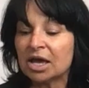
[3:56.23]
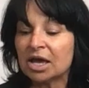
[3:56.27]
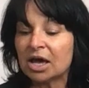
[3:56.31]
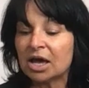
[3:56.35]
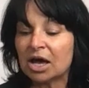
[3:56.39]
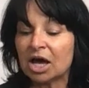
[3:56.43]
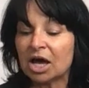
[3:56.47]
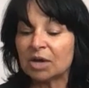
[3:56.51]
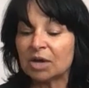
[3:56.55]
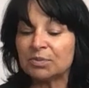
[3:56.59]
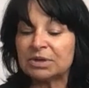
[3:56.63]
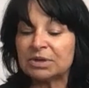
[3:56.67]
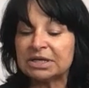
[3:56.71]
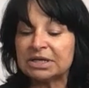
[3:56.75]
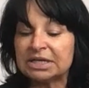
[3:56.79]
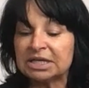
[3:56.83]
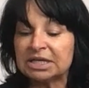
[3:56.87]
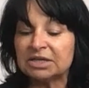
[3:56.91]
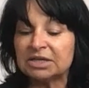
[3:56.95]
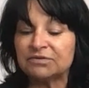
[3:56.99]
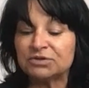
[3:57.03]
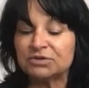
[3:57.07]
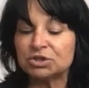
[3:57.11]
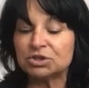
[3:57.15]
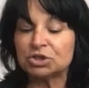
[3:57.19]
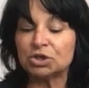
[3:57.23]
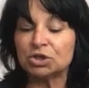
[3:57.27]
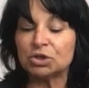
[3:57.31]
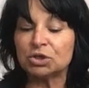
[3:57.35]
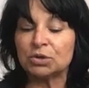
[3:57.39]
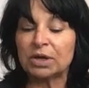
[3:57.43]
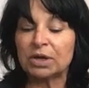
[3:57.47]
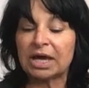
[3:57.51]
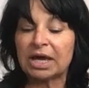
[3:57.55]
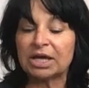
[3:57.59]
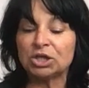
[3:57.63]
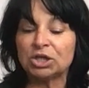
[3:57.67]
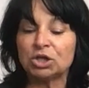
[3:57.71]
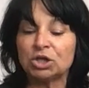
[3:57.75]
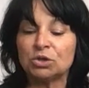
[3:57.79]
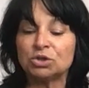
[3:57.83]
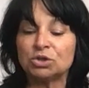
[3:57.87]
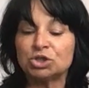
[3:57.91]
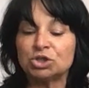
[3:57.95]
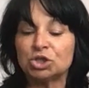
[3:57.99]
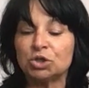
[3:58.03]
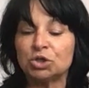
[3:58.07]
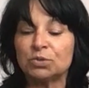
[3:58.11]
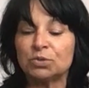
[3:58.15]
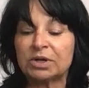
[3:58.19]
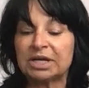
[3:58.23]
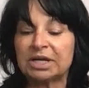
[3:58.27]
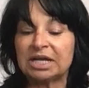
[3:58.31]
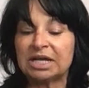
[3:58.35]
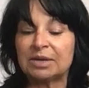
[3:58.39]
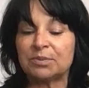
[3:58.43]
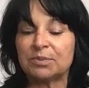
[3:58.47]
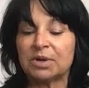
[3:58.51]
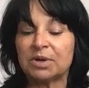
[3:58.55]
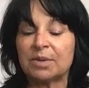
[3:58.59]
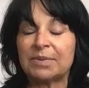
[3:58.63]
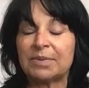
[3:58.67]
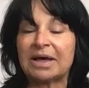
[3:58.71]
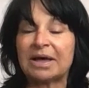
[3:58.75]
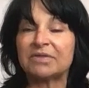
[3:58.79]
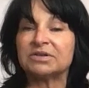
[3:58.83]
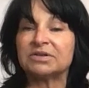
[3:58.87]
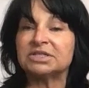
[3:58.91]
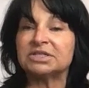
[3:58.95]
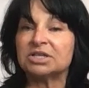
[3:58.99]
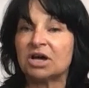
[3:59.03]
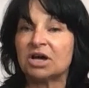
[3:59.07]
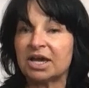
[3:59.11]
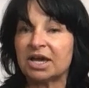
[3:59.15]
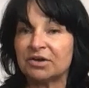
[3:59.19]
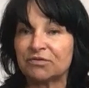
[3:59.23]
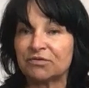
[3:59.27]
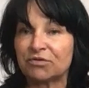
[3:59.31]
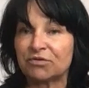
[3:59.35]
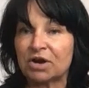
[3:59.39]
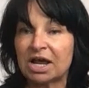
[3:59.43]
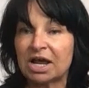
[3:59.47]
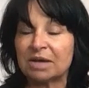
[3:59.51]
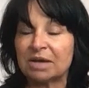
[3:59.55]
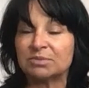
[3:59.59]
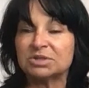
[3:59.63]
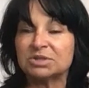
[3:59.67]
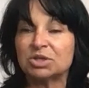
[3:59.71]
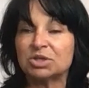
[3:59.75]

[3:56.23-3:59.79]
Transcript: I believe, to a YouTube clip about the diaphragm.